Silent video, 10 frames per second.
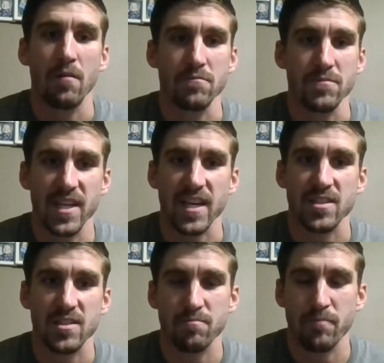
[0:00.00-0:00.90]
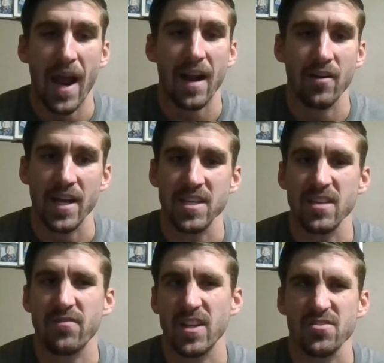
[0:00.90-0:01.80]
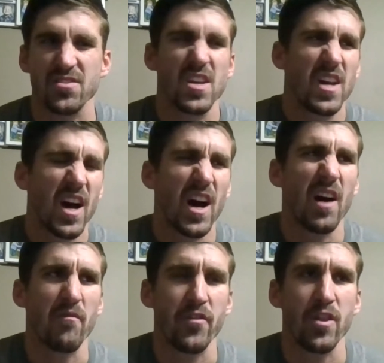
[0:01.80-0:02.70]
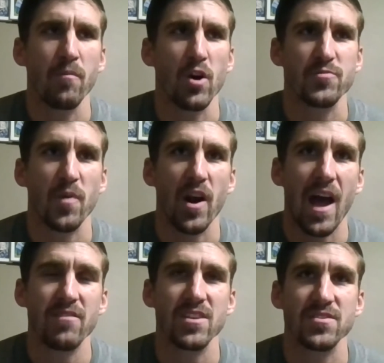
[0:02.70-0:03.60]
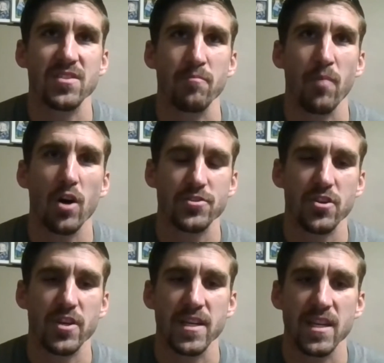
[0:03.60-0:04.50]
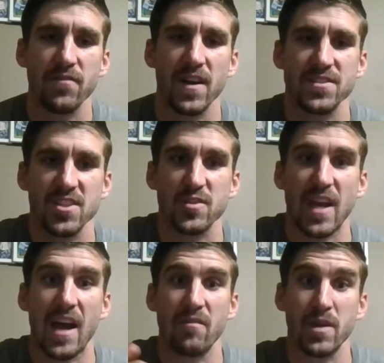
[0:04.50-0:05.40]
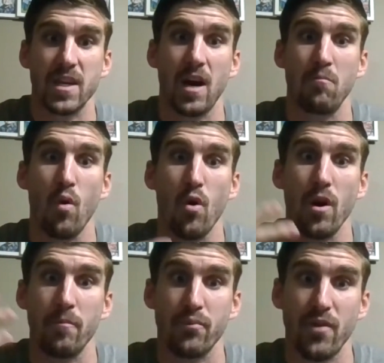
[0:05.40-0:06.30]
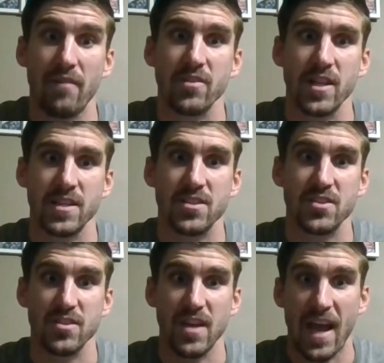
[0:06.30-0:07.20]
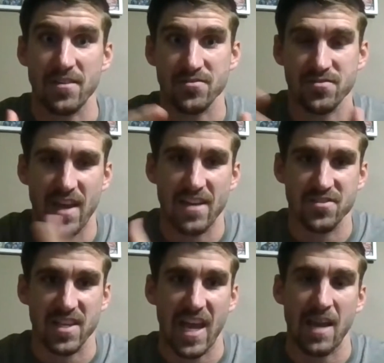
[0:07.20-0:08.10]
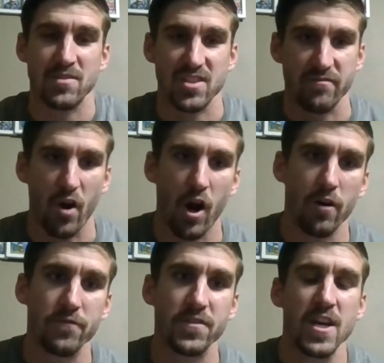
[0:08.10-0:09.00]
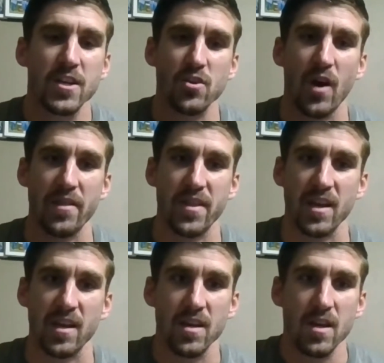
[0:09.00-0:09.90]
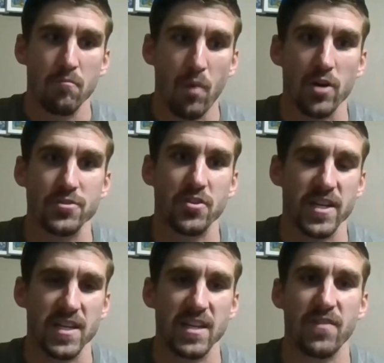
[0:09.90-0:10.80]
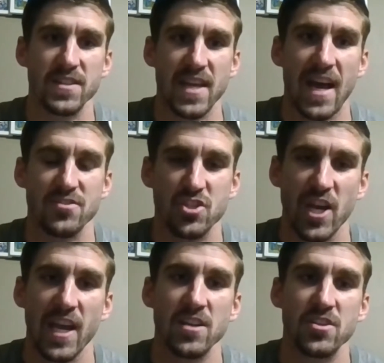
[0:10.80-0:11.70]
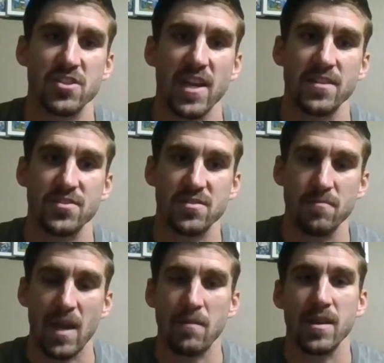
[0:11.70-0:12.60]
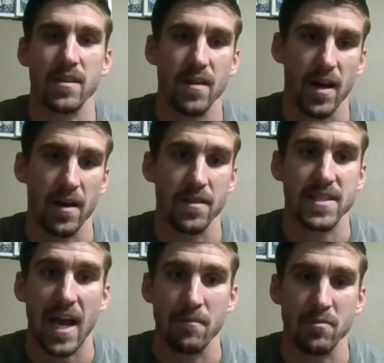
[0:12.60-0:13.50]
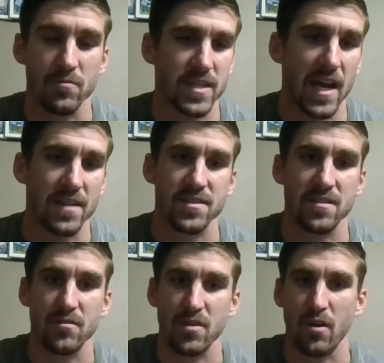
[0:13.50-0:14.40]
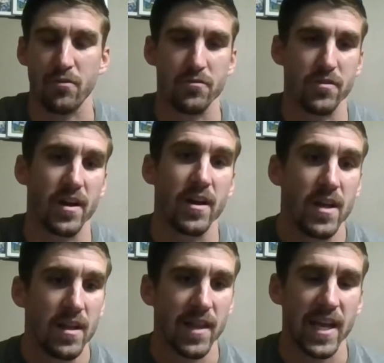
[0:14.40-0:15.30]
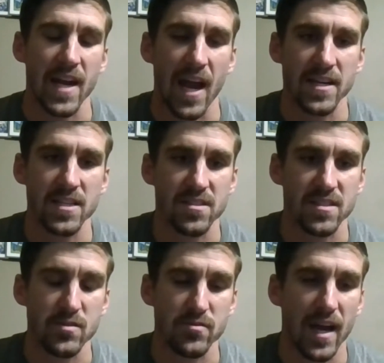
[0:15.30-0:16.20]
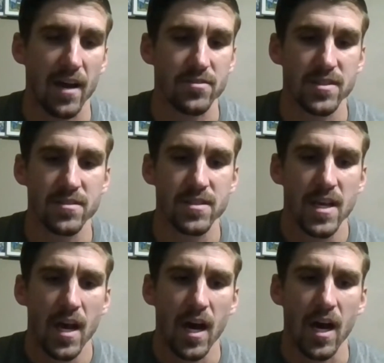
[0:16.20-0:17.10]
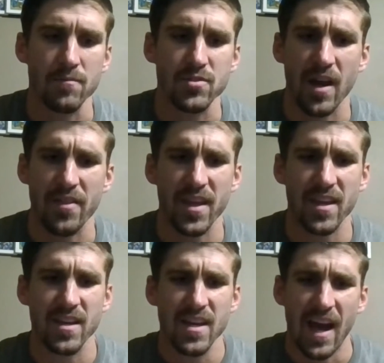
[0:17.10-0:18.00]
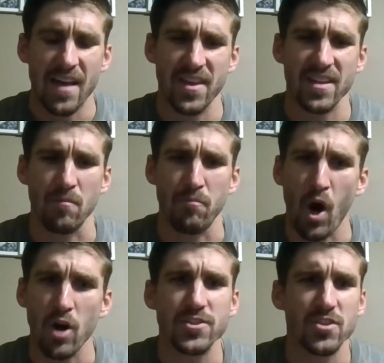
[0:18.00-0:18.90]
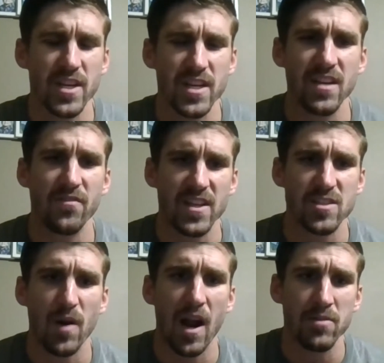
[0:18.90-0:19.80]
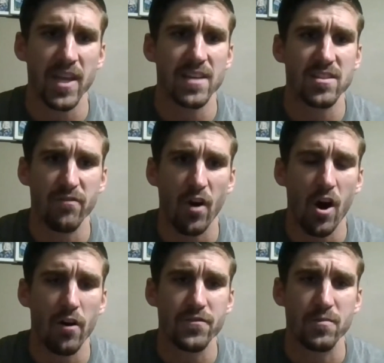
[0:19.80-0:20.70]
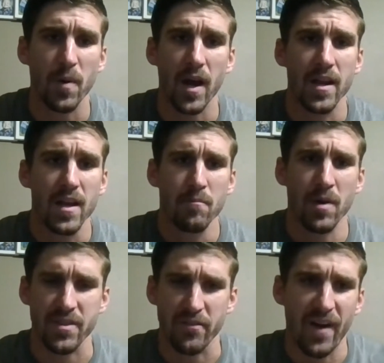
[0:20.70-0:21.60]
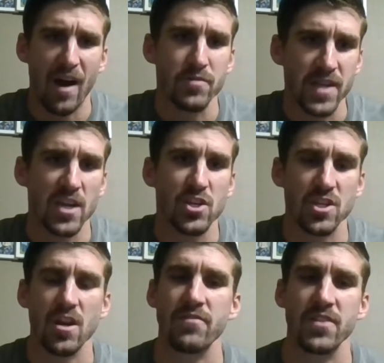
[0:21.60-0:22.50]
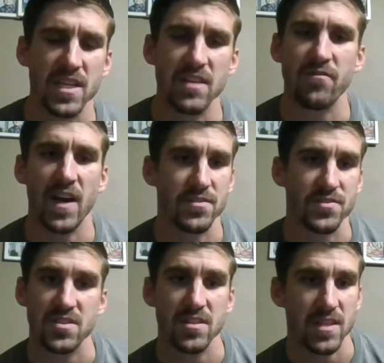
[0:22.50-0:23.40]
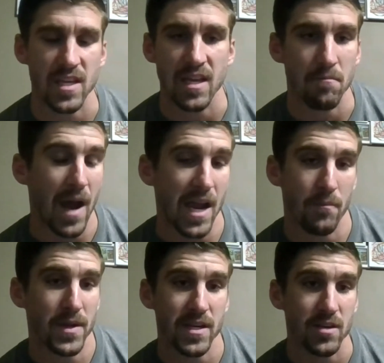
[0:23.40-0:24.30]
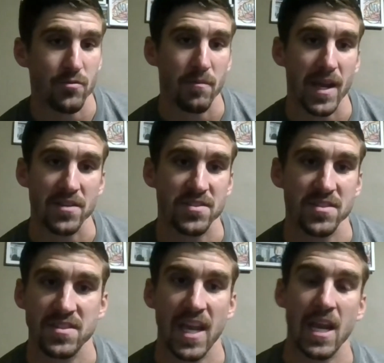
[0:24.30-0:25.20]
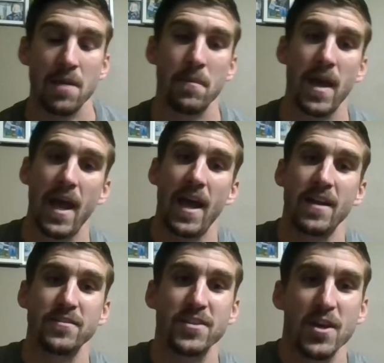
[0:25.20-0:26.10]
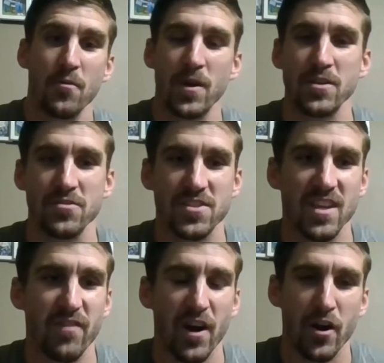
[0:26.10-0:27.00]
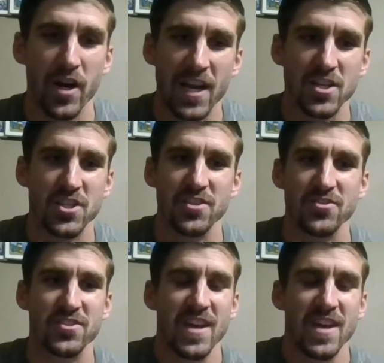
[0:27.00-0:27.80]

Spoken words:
Dick's pack line defense for the most part. Obviously, ball screen defense has kind of become more prevalent as the game has evolved. So I think ball screen defense has changed since maybe the time in Wisconsin, through the late 90s and 2000s. So I think the ball screen defense probably has evolved, but the foundation of the defense, in my opinion, remains the same. And when you see variations,